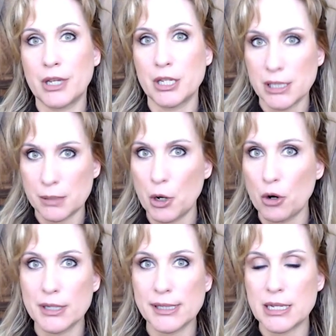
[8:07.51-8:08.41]

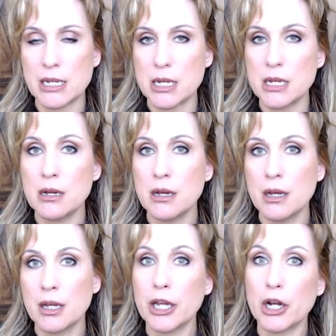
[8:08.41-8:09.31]
conspiracy
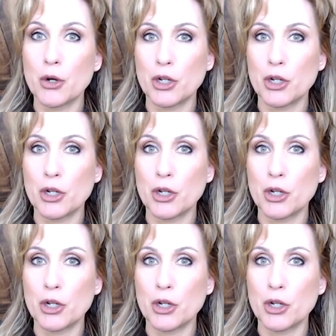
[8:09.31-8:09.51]
you know,